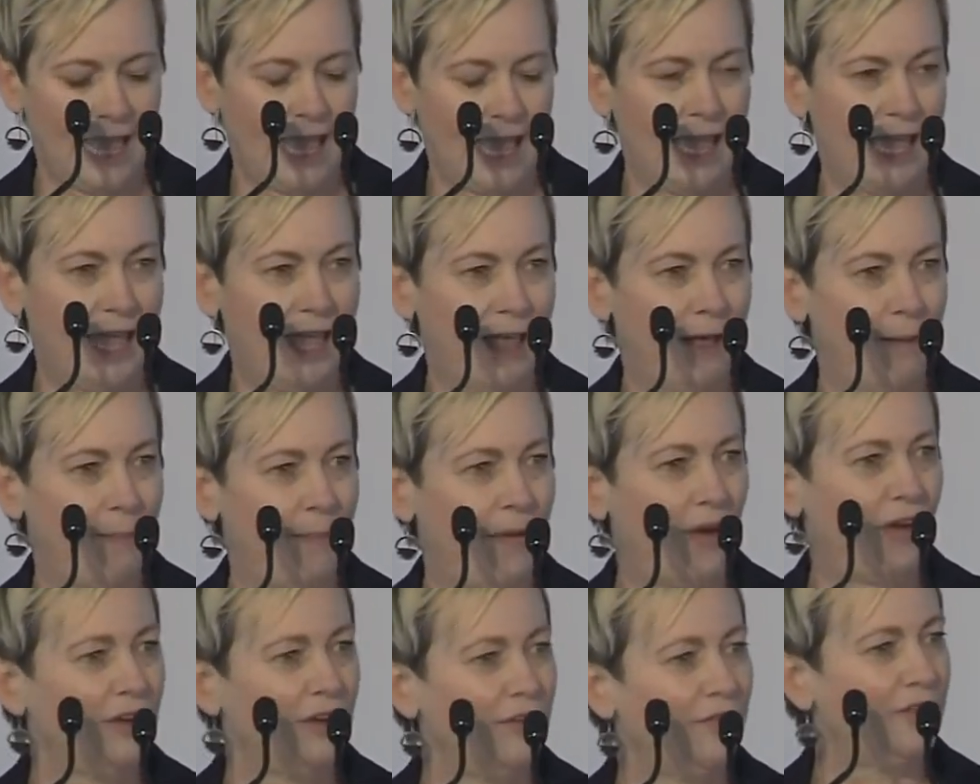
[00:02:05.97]

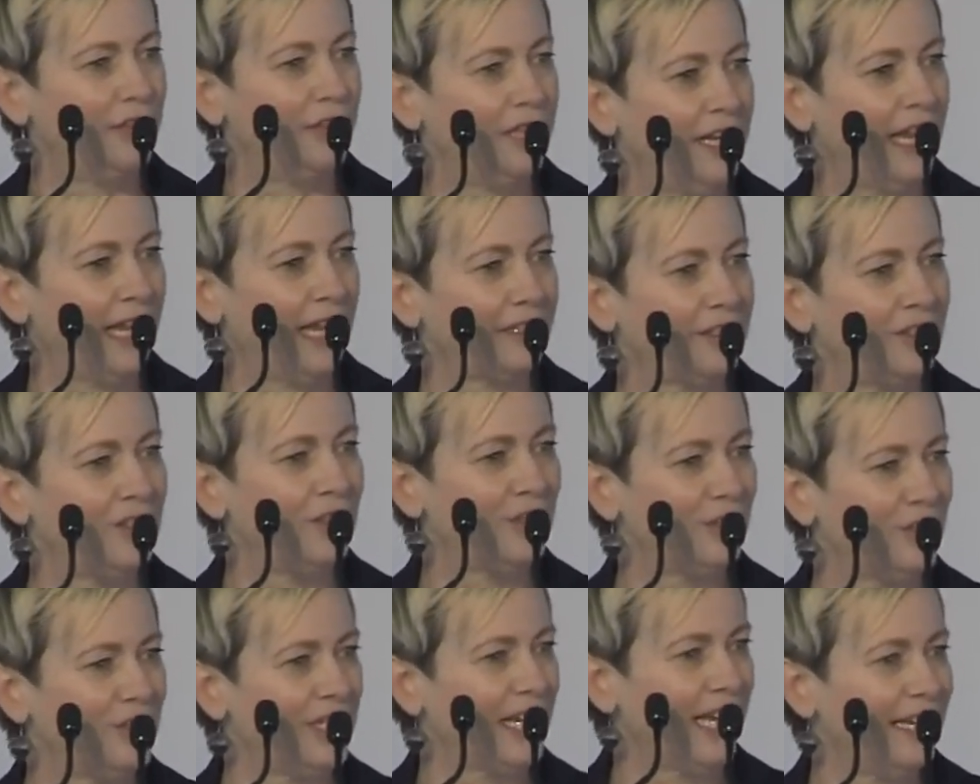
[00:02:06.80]
Um, over the next
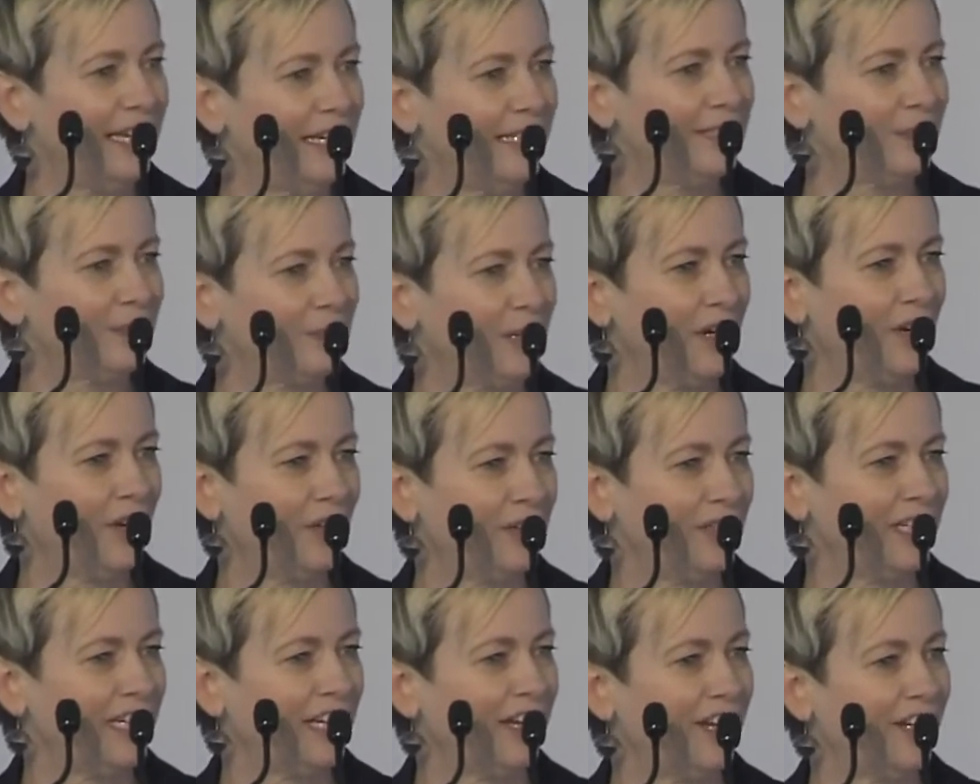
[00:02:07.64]
two days, we're
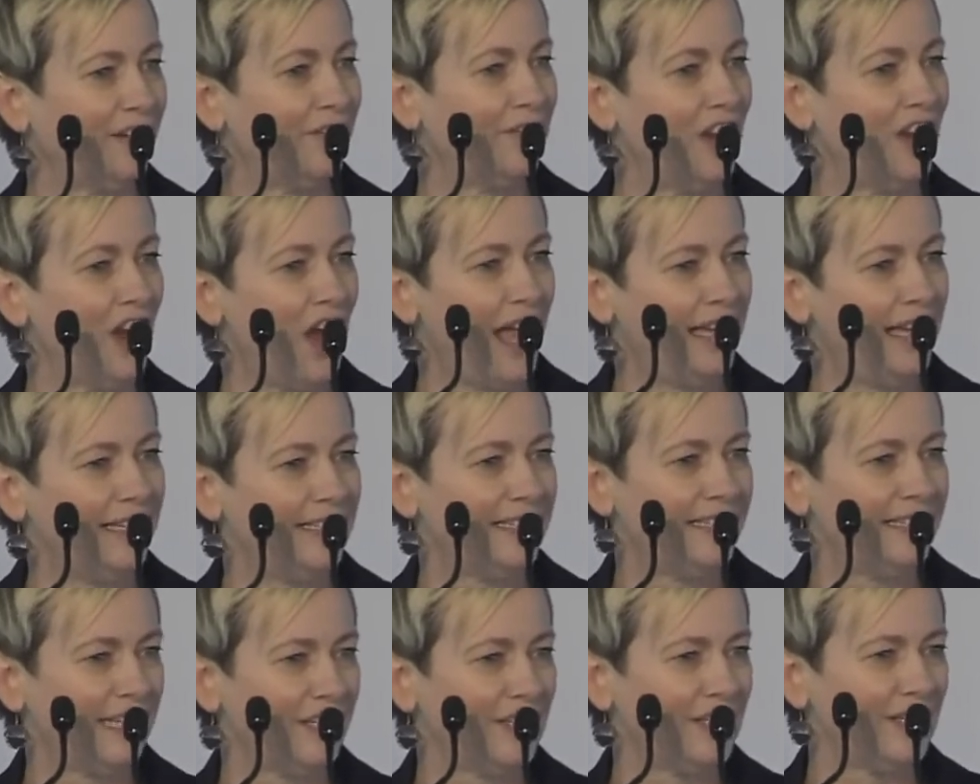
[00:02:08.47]
holding kind of nine
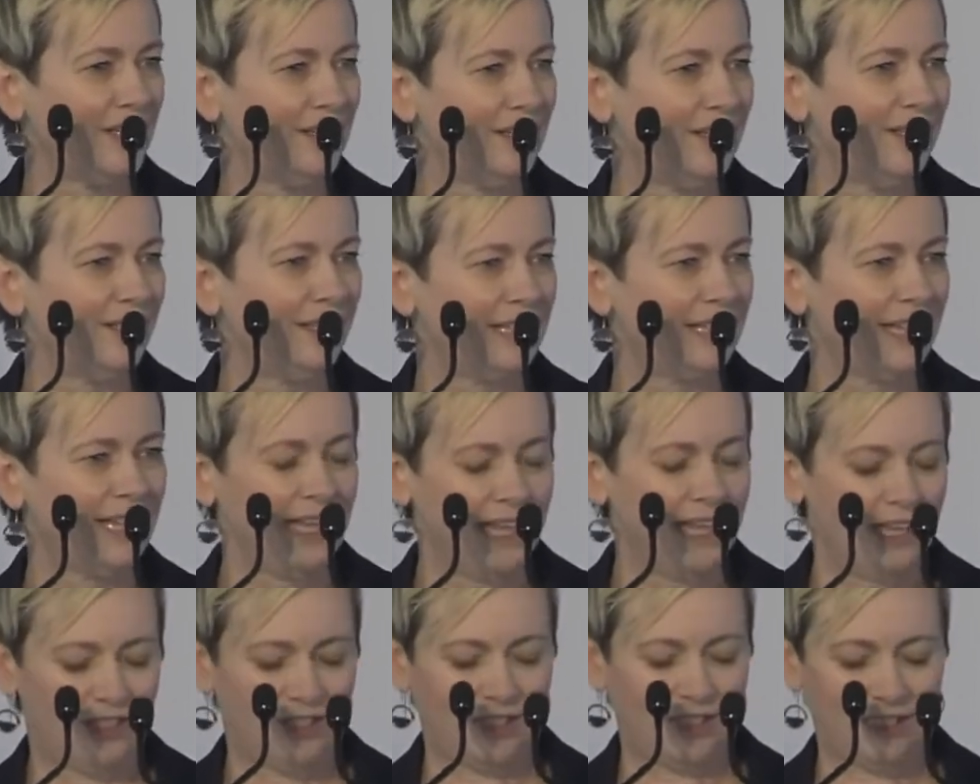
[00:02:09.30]
sessions
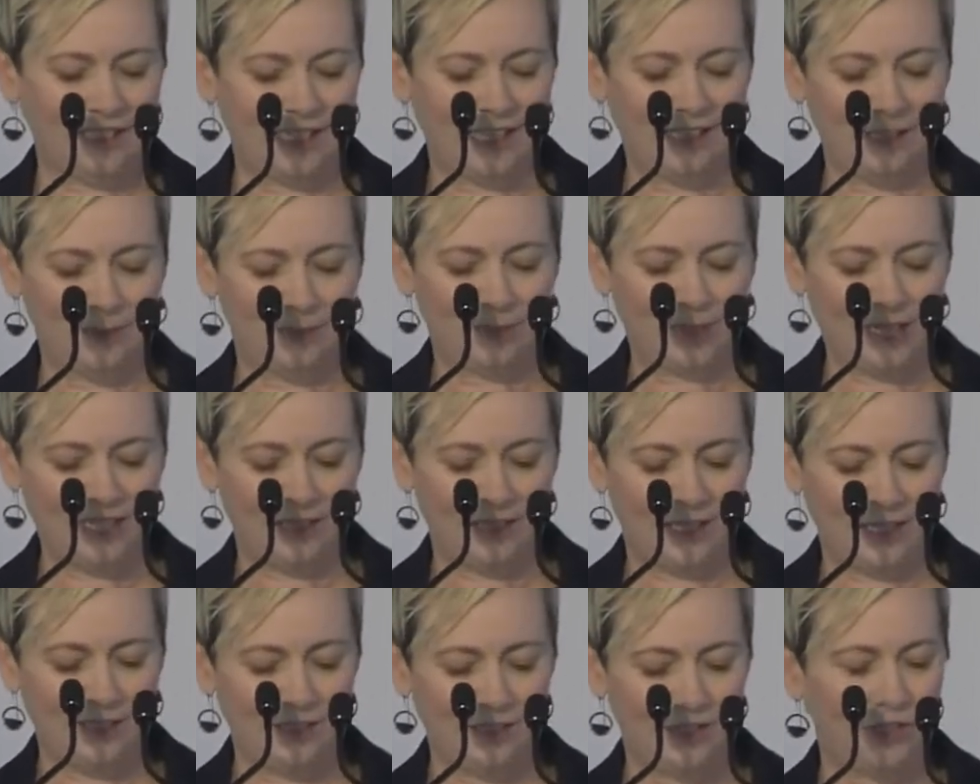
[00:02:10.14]
to celebrate
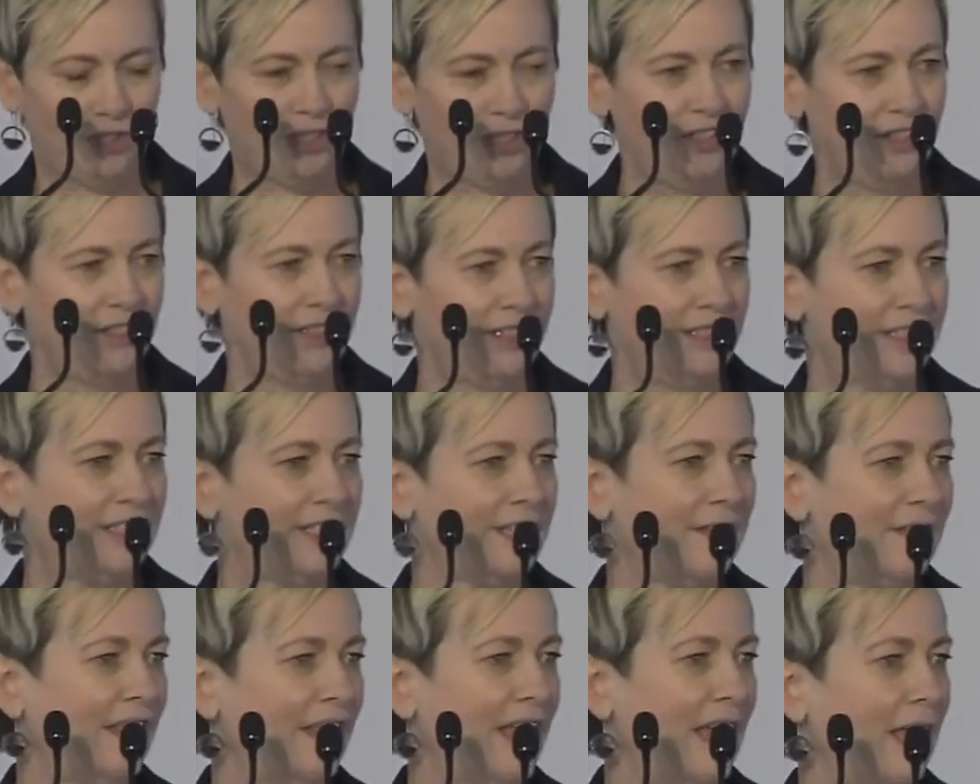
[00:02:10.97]
these
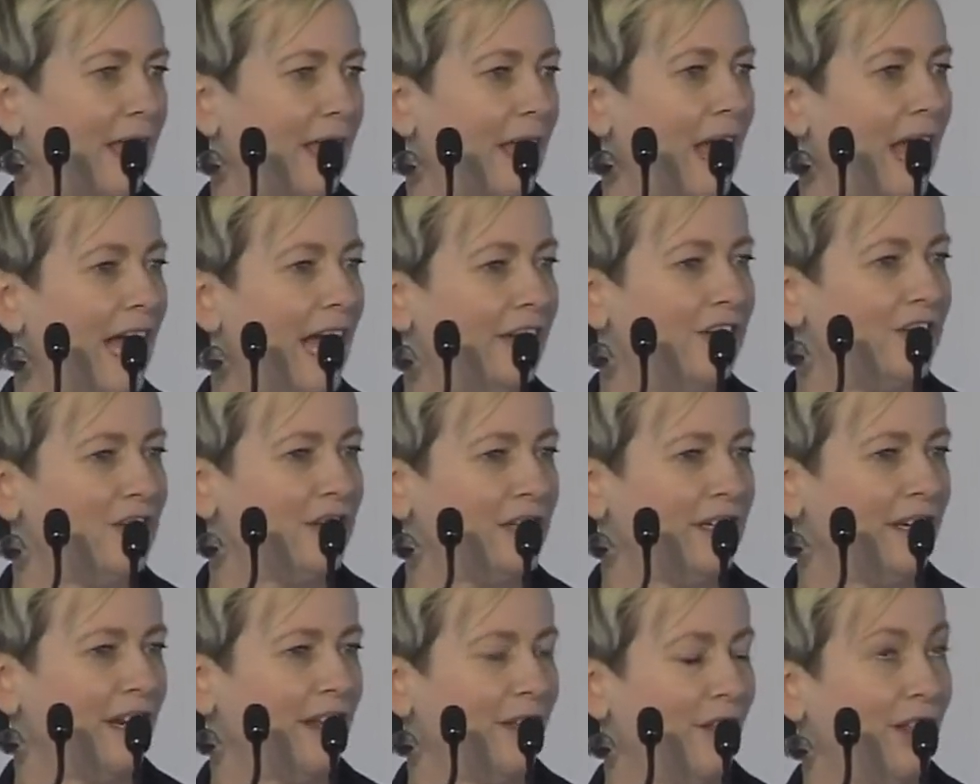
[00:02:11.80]
students. They
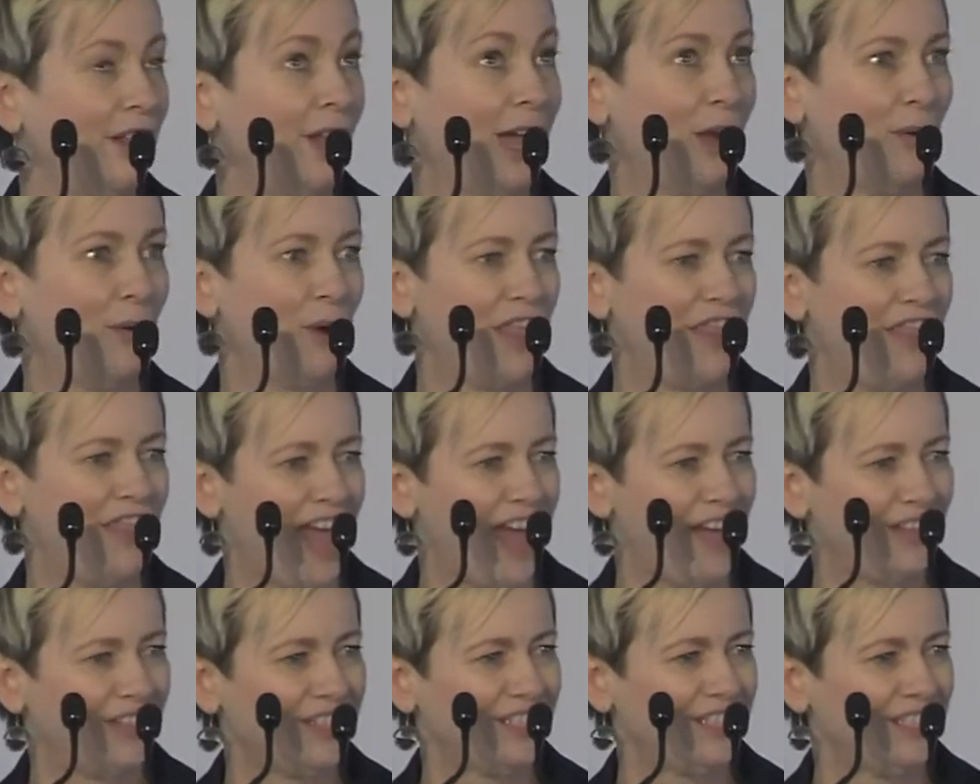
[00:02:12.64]
100, like
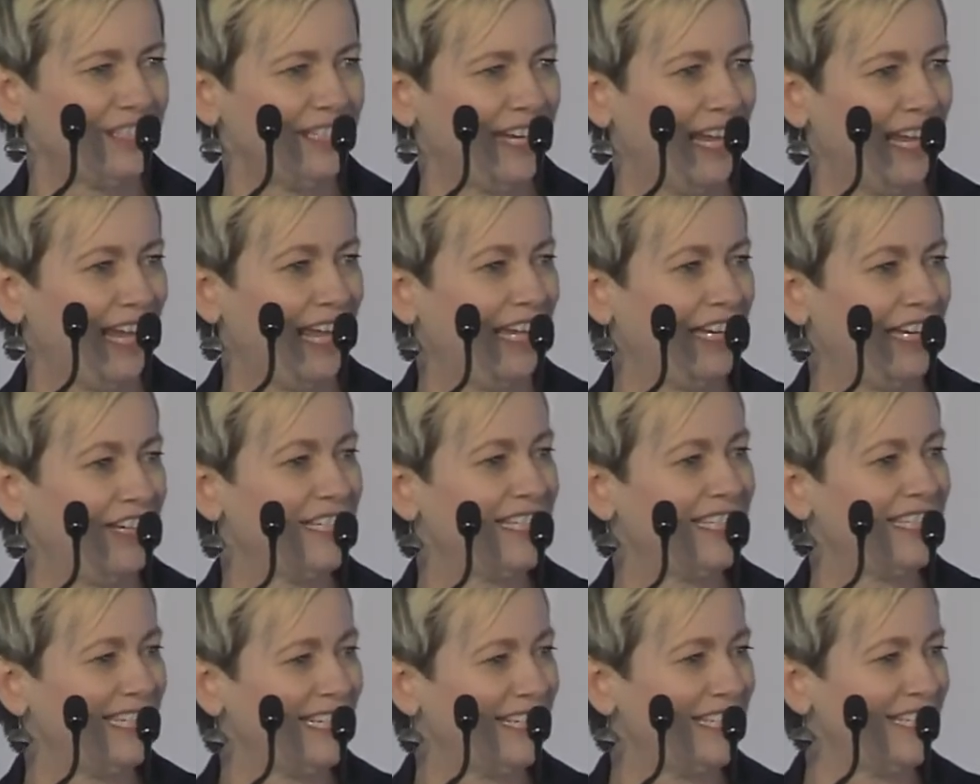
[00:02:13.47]

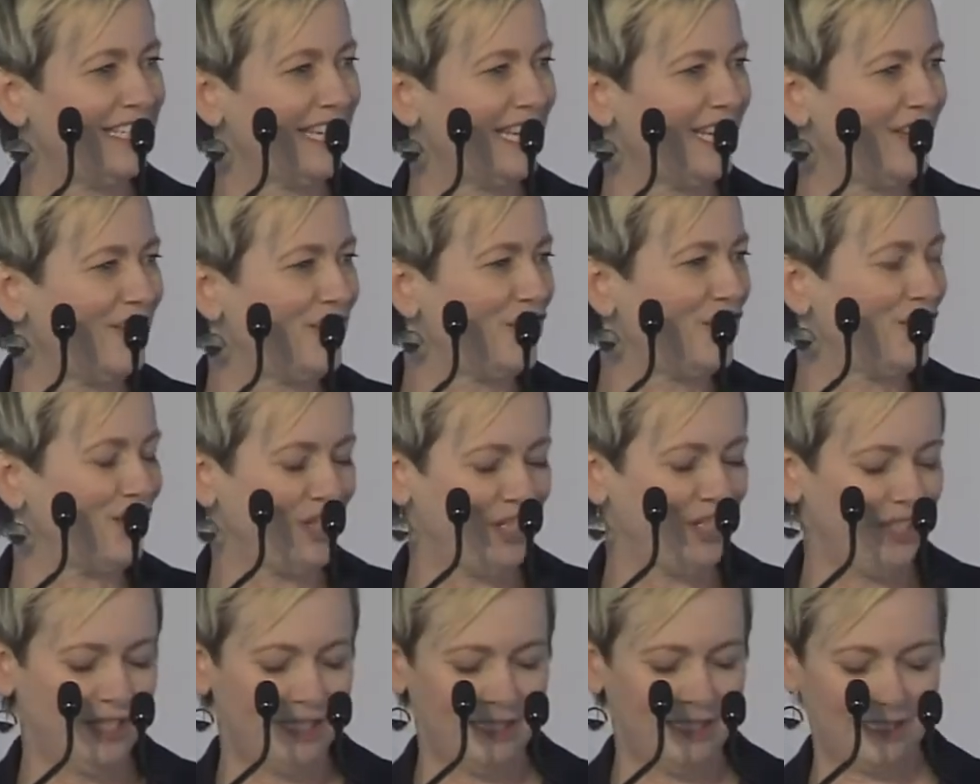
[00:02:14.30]
1,016
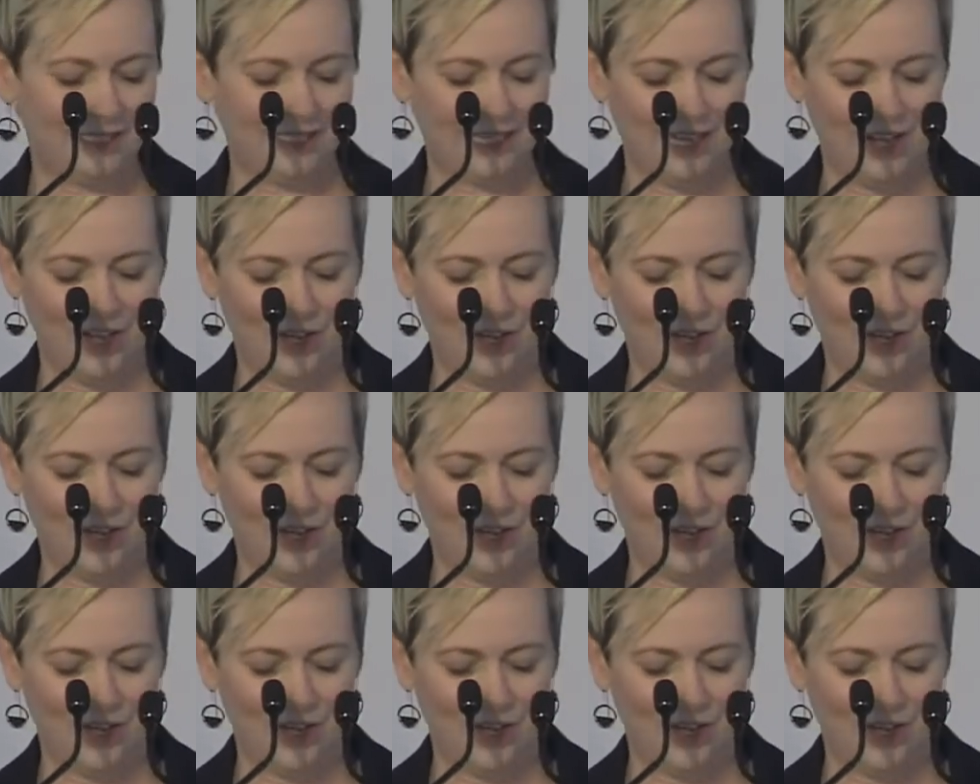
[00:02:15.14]
students